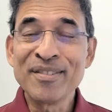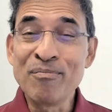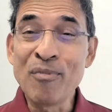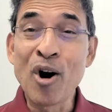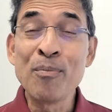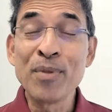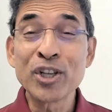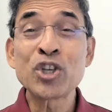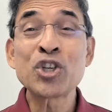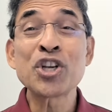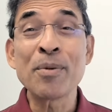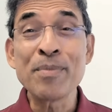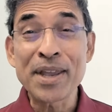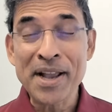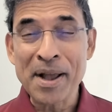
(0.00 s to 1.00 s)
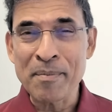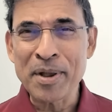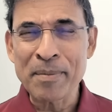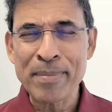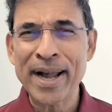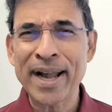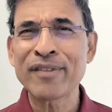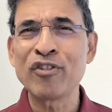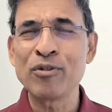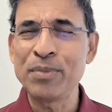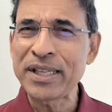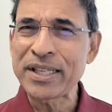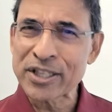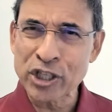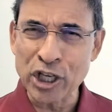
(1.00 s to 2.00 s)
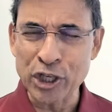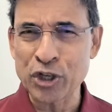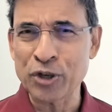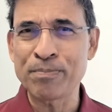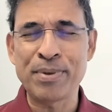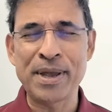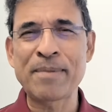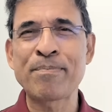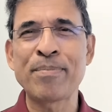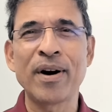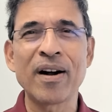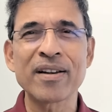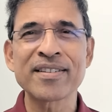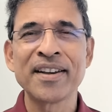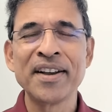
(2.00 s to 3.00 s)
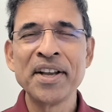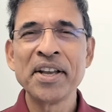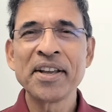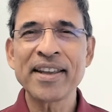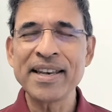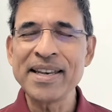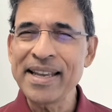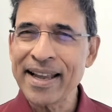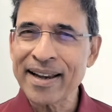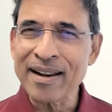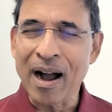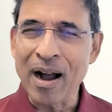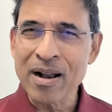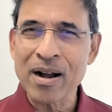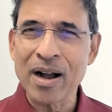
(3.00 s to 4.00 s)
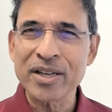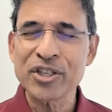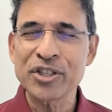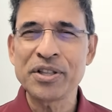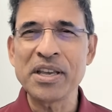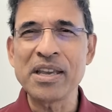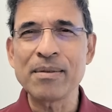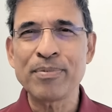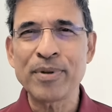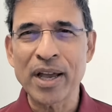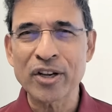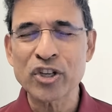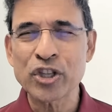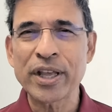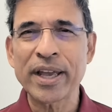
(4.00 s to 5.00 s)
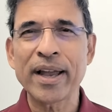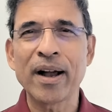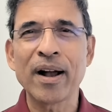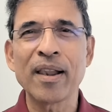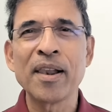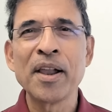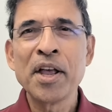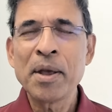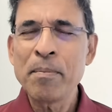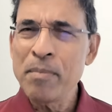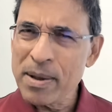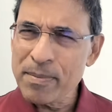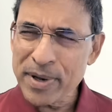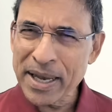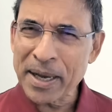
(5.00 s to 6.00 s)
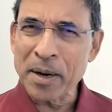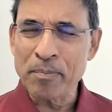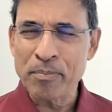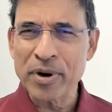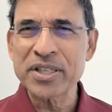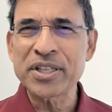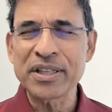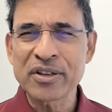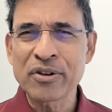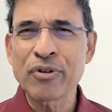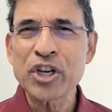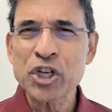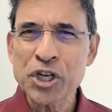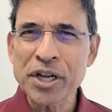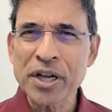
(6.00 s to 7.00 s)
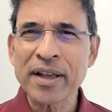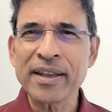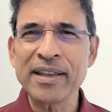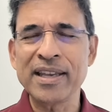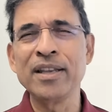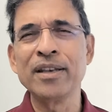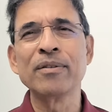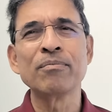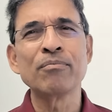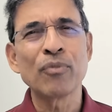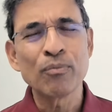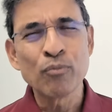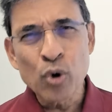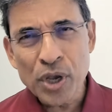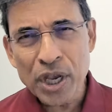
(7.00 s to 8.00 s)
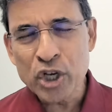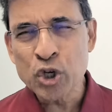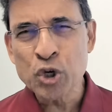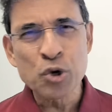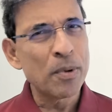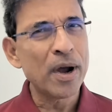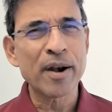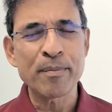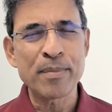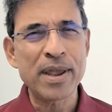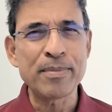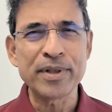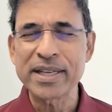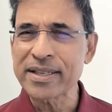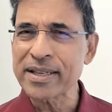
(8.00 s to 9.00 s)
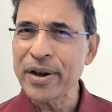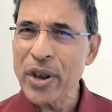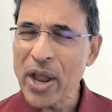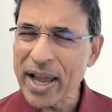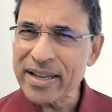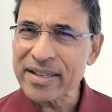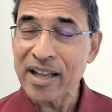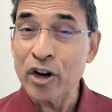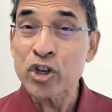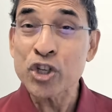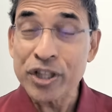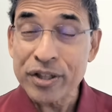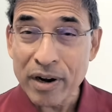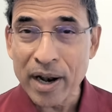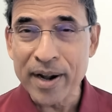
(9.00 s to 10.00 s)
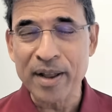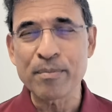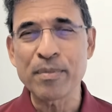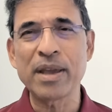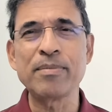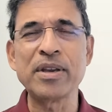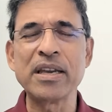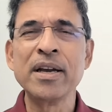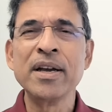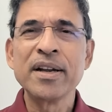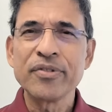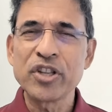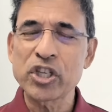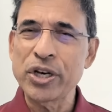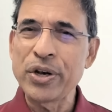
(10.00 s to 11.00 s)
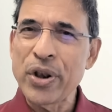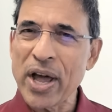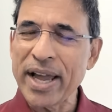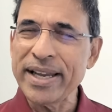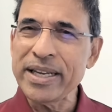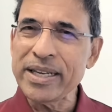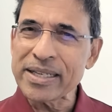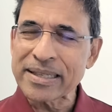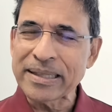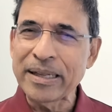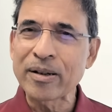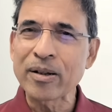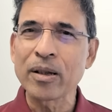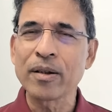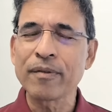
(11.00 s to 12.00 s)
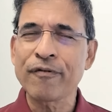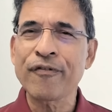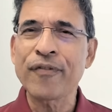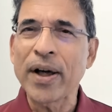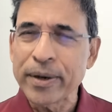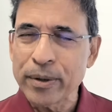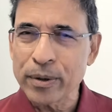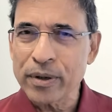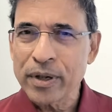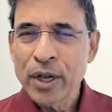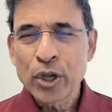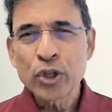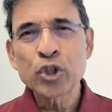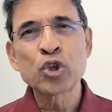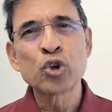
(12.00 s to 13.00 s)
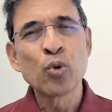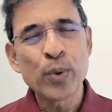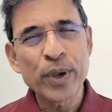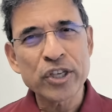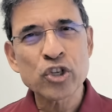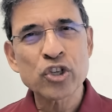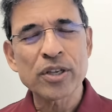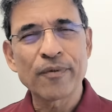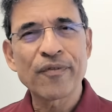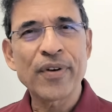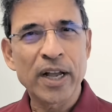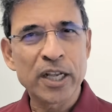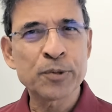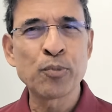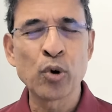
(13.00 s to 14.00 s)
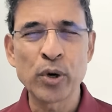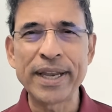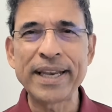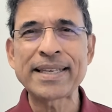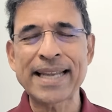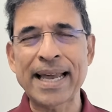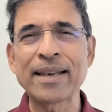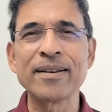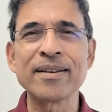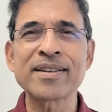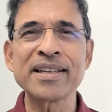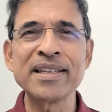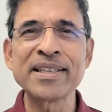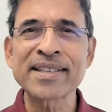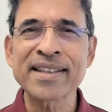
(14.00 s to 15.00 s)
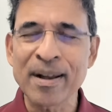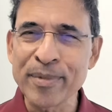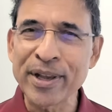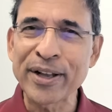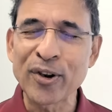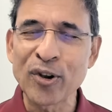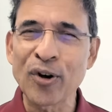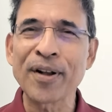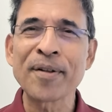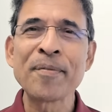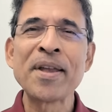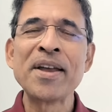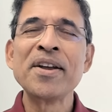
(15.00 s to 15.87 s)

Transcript: Mohammad Shami coming back will be such a big part. Can he get Akash Deep, Yash Dayal, maybe get a Prasidh Krishna in, Mukesh Kumar maybe, there's a nice Harshit Rana maybe, there's a nice little funnel through which some fast bowling talent is coming along.